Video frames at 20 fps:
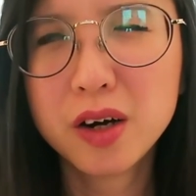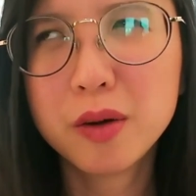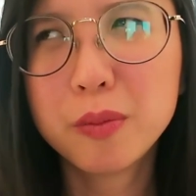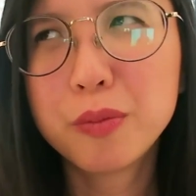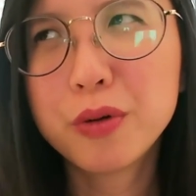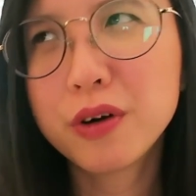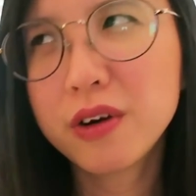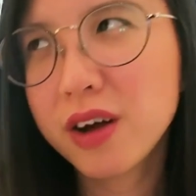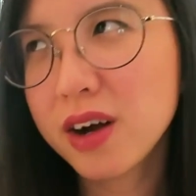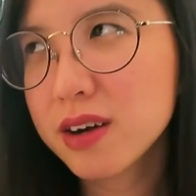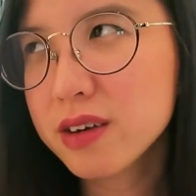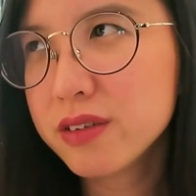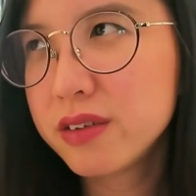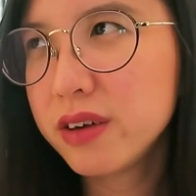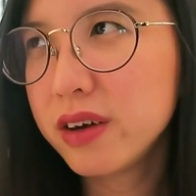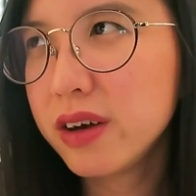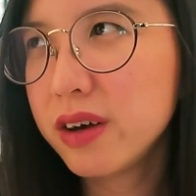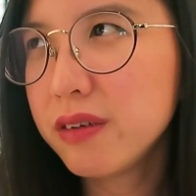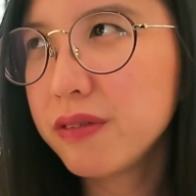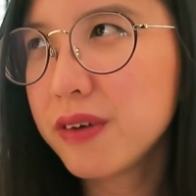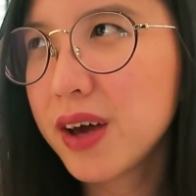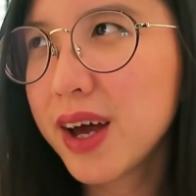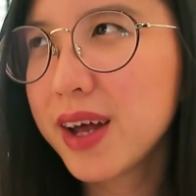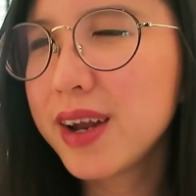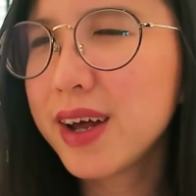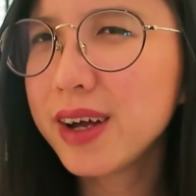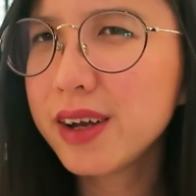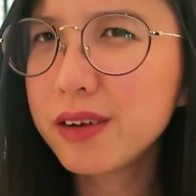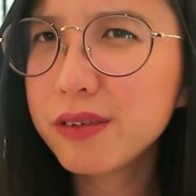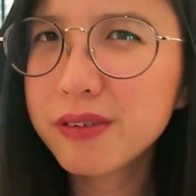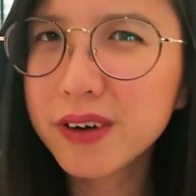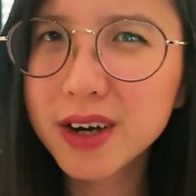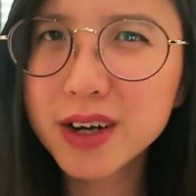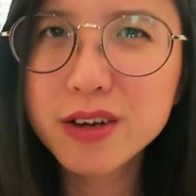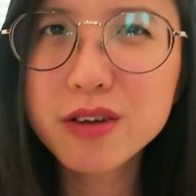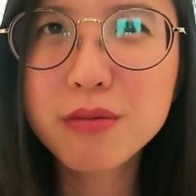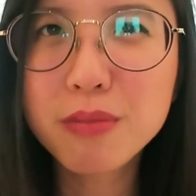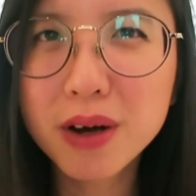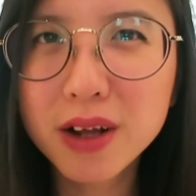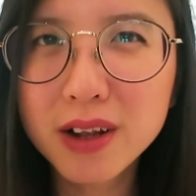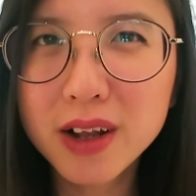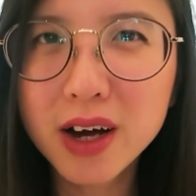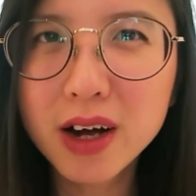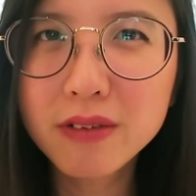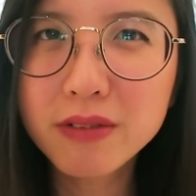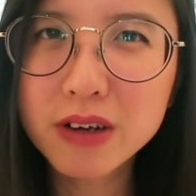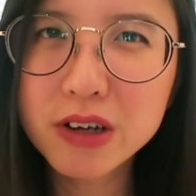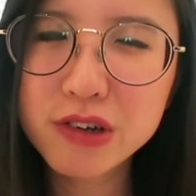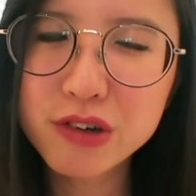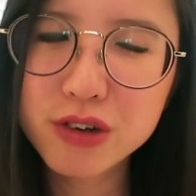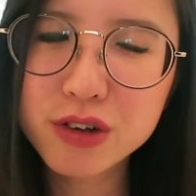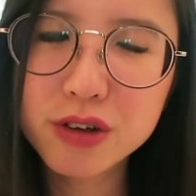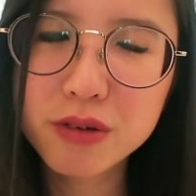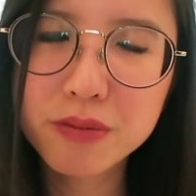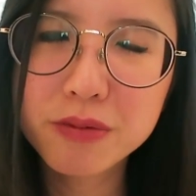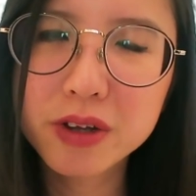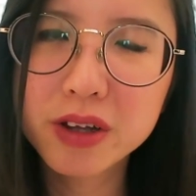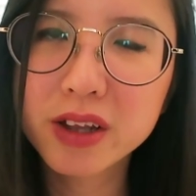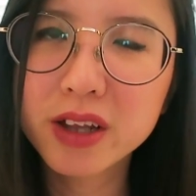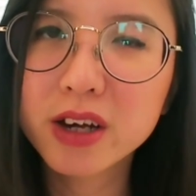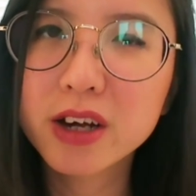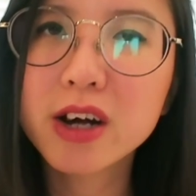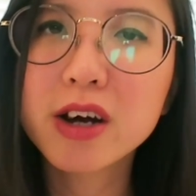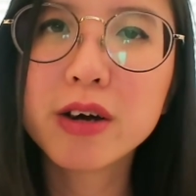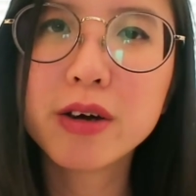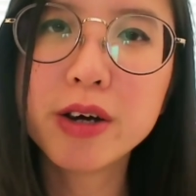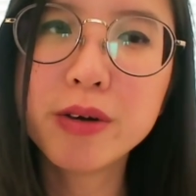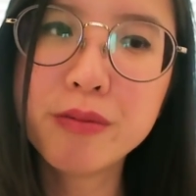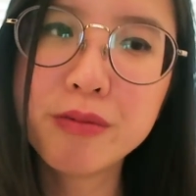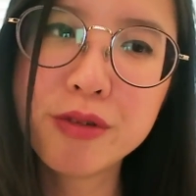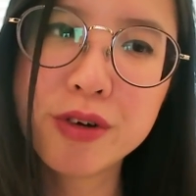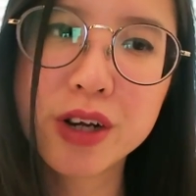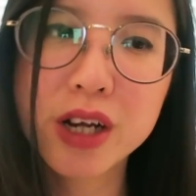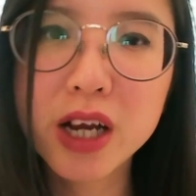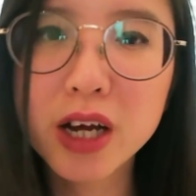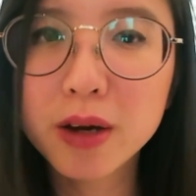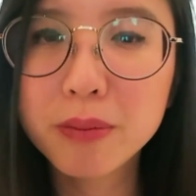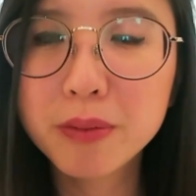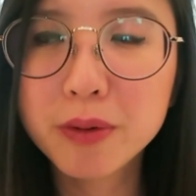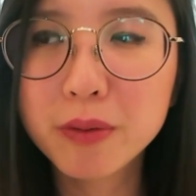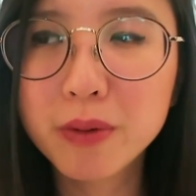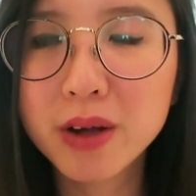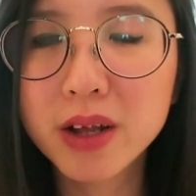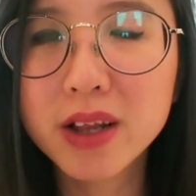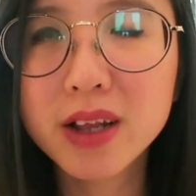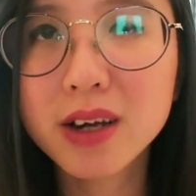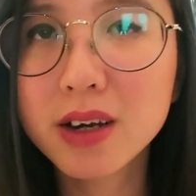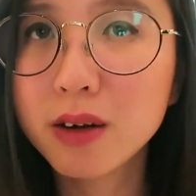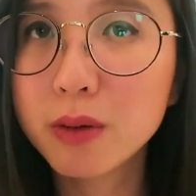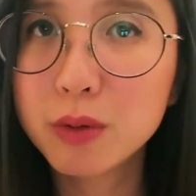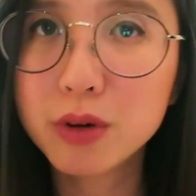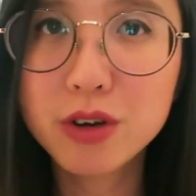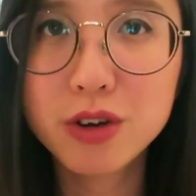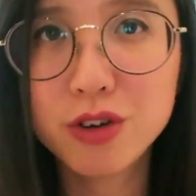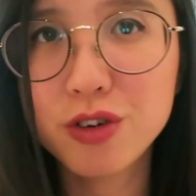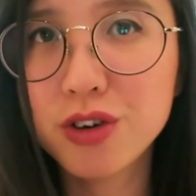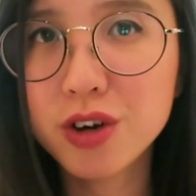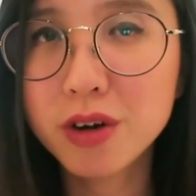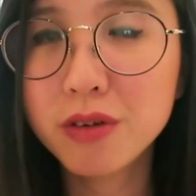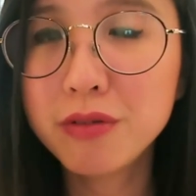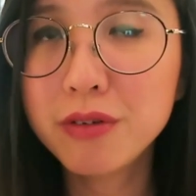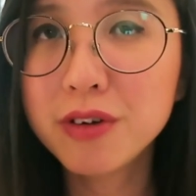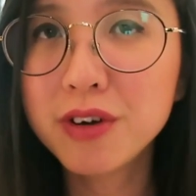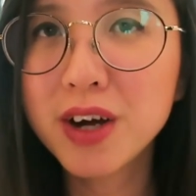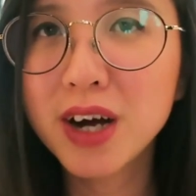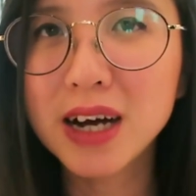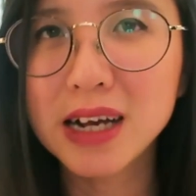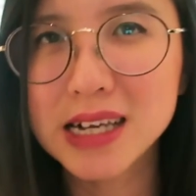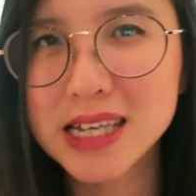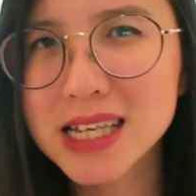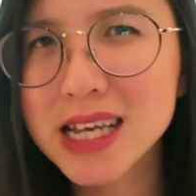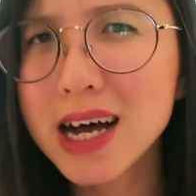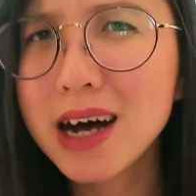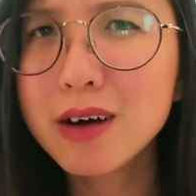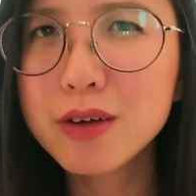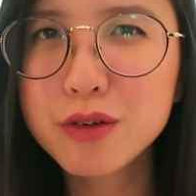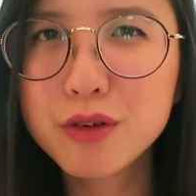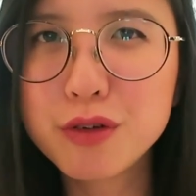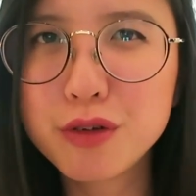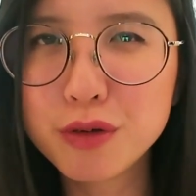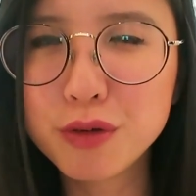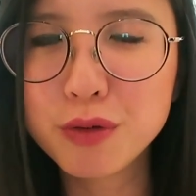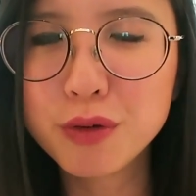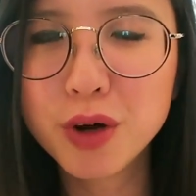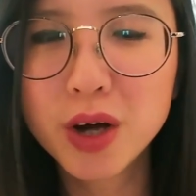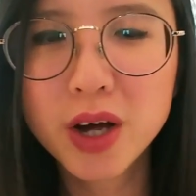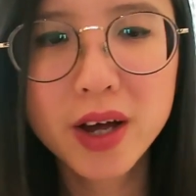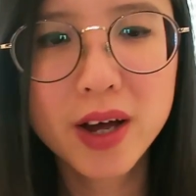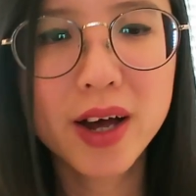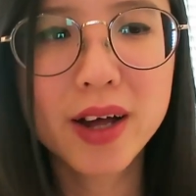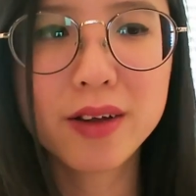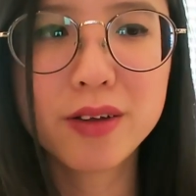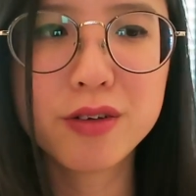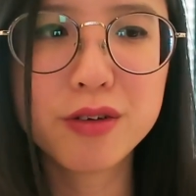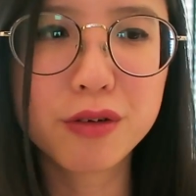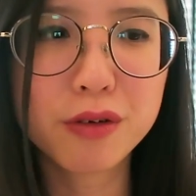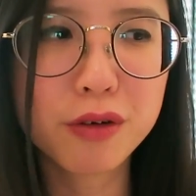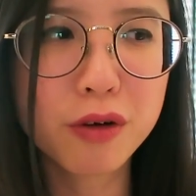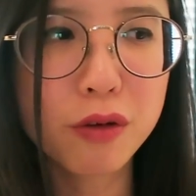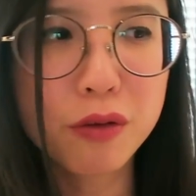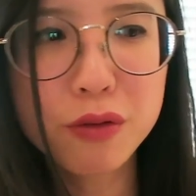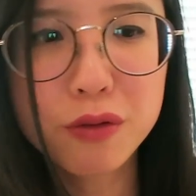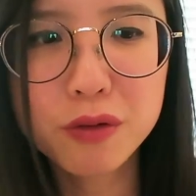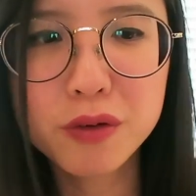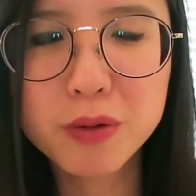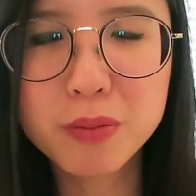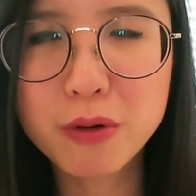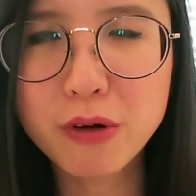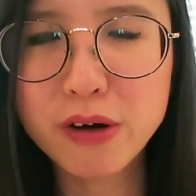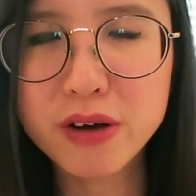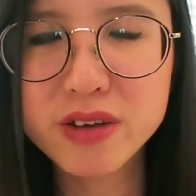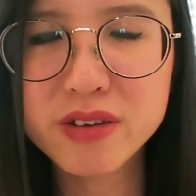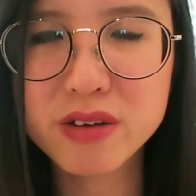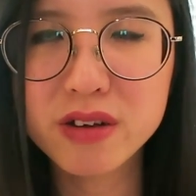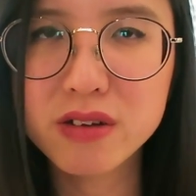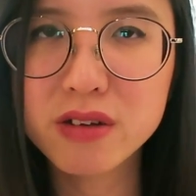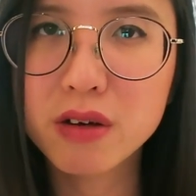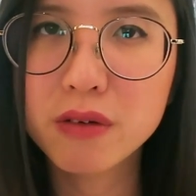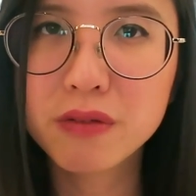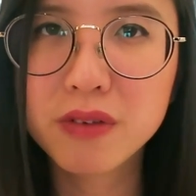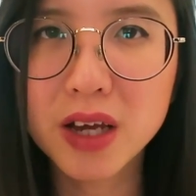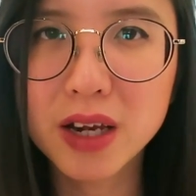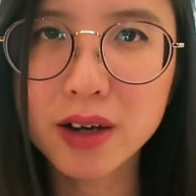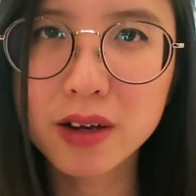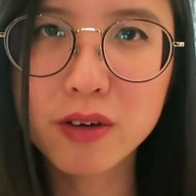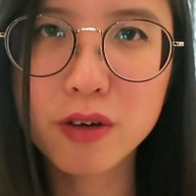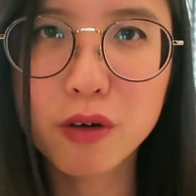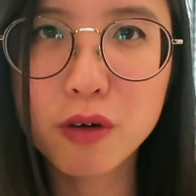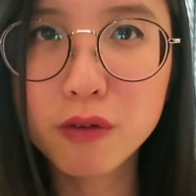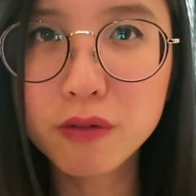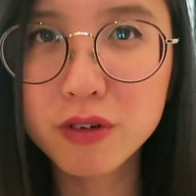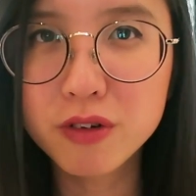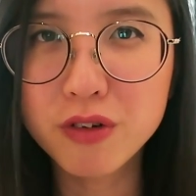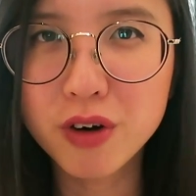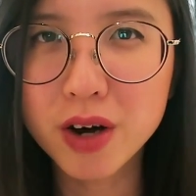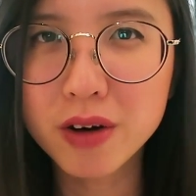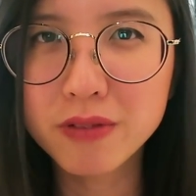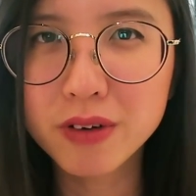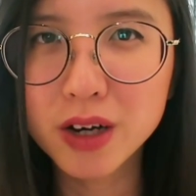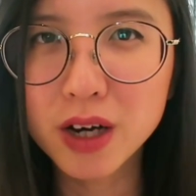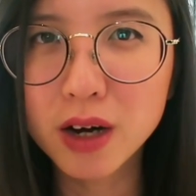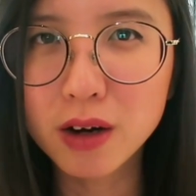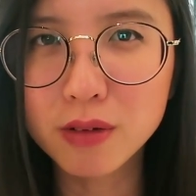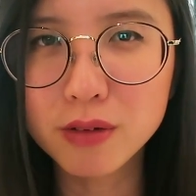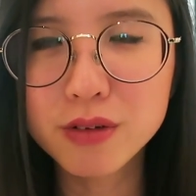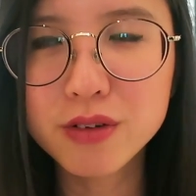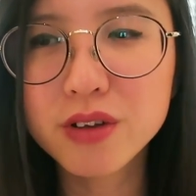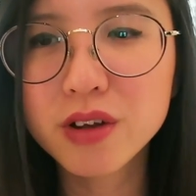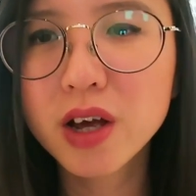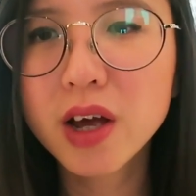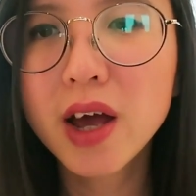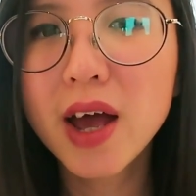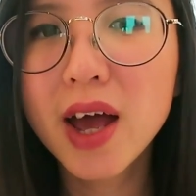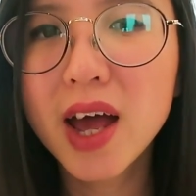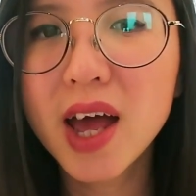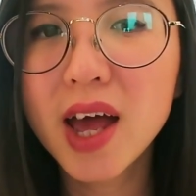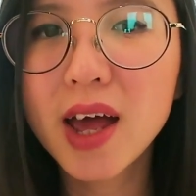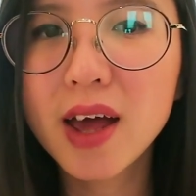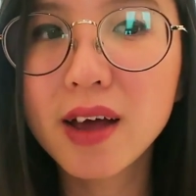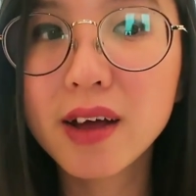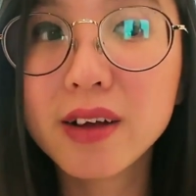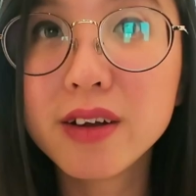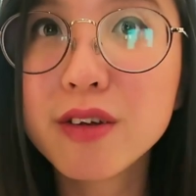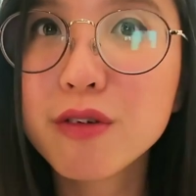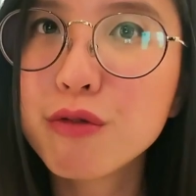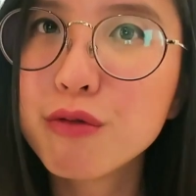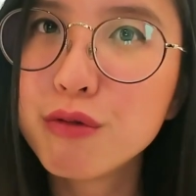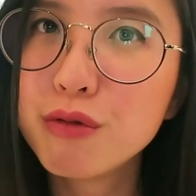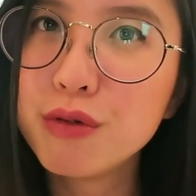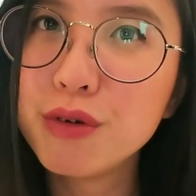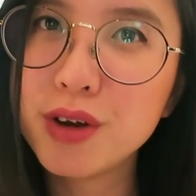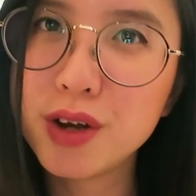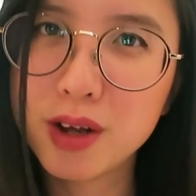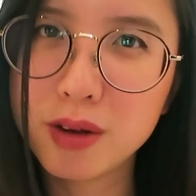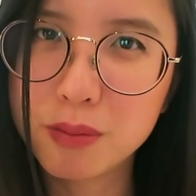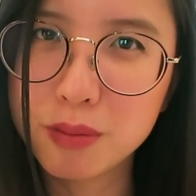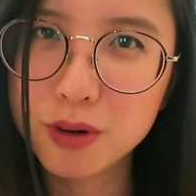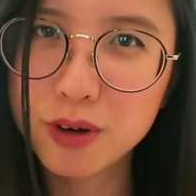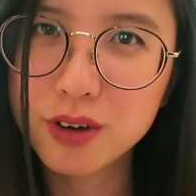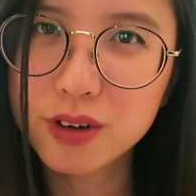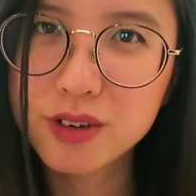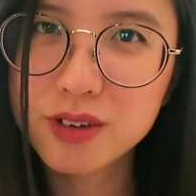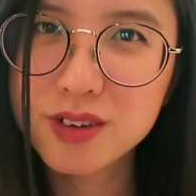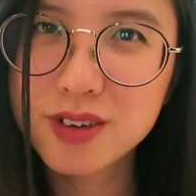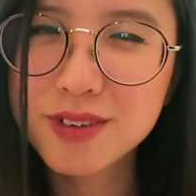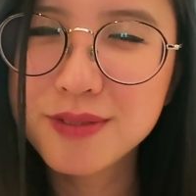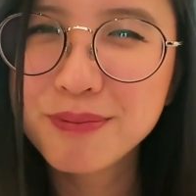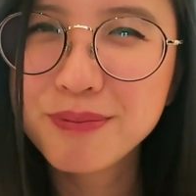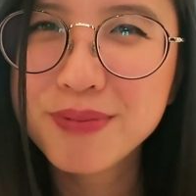productive and edifying to my life, and it's just something that I'm really happy with, and I want to share with you guys how to do and to go through the process of getting your OVERDRIVE account and reading books.